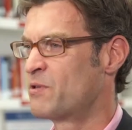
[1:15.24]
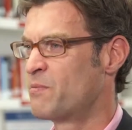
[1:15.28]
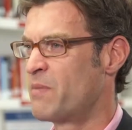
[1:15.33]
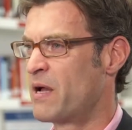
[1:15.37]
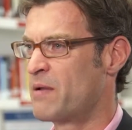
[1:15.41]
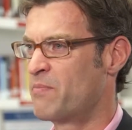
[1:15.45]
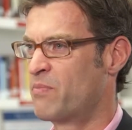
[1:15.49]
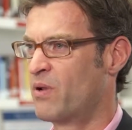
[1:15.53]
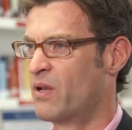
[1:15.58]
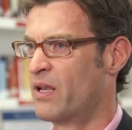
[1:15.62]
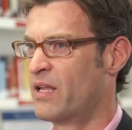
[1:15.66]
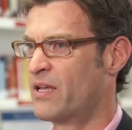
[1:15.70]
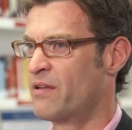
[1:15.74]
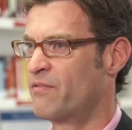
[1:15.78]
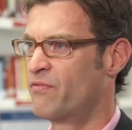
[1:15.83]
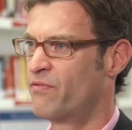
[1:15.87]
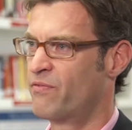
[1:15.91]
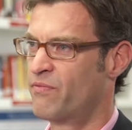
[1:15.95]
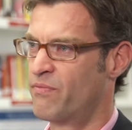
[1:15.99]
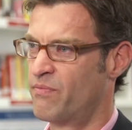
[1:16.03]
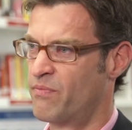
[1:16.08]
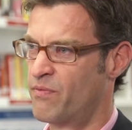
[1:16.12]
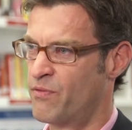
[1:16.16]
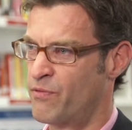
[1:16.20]
to Maple Leaf
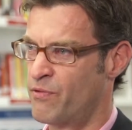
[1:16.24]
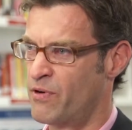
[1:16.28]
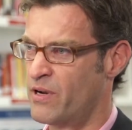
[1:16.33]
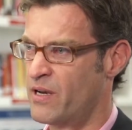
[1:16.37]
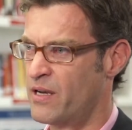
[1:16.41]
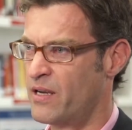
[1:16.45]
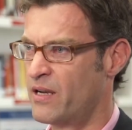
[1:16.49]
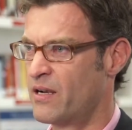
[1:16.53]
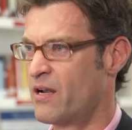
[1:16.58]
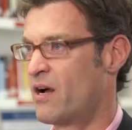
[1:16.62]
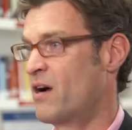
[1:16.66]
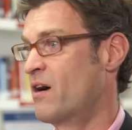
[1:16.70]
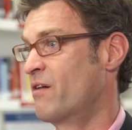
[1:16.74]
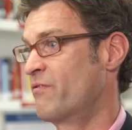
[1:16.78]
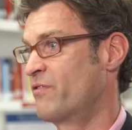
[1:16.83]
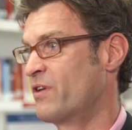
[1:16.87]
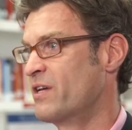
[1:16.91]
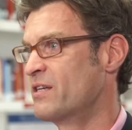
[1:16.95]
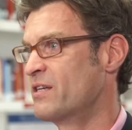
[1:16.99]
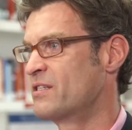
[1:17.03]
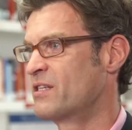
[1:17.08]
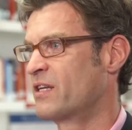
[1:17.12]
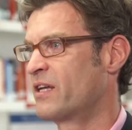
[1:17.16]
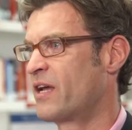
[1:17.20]

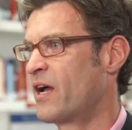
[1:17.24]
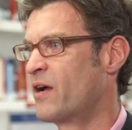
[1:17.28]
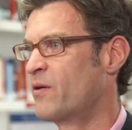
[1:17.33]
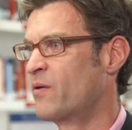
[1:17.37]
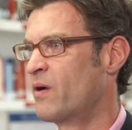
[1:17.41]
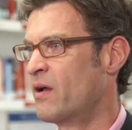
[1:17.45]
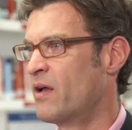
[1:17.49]
3.5 years ago,